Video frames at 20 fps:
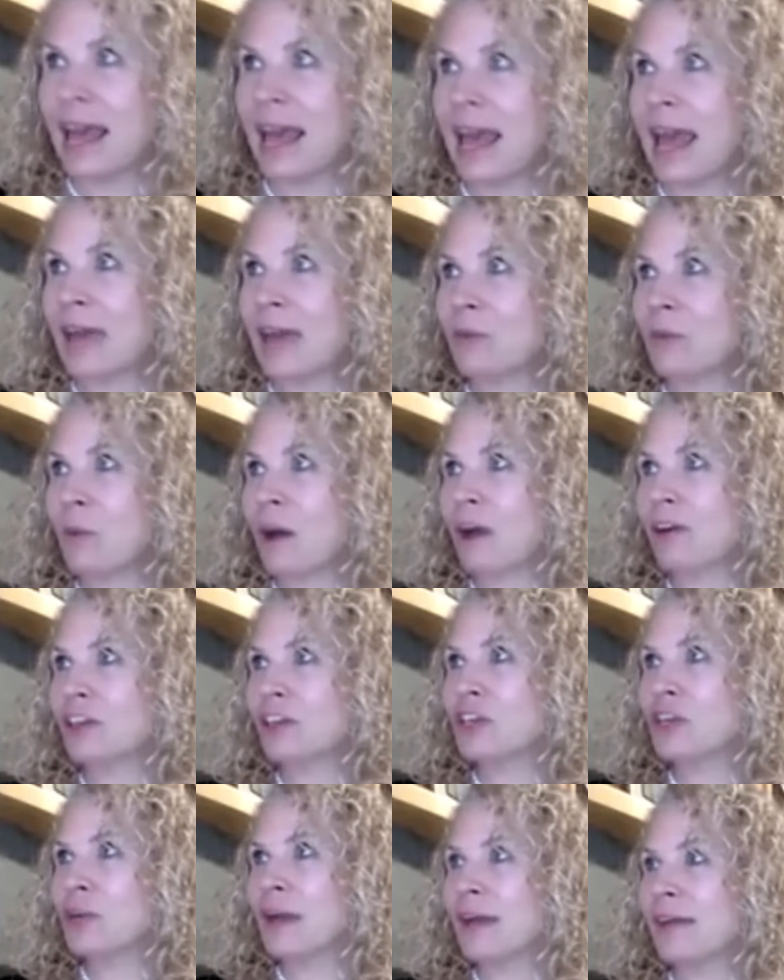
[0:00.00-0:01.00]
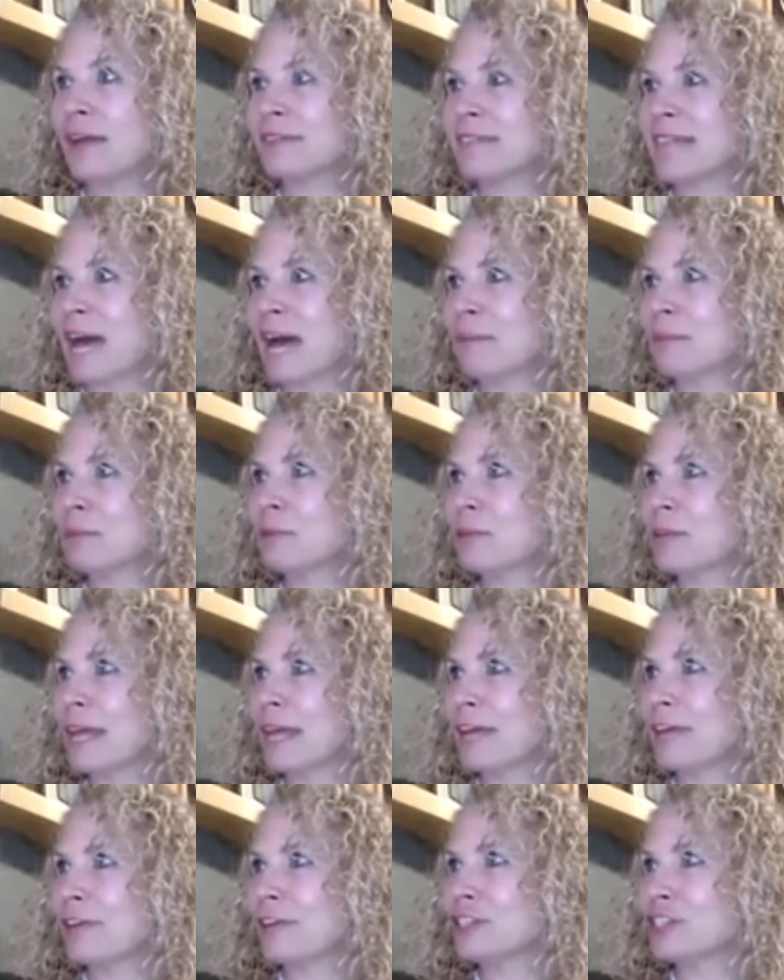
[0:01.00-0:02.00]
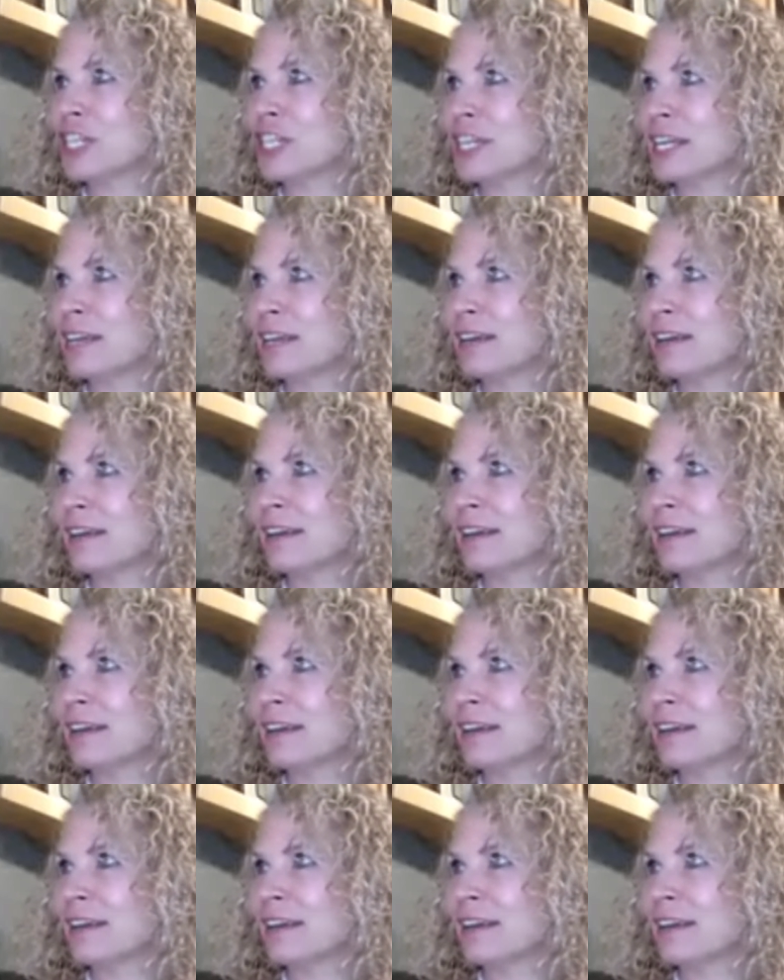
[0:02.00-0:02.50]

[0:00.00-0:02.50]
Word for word: And while you have tappable energy,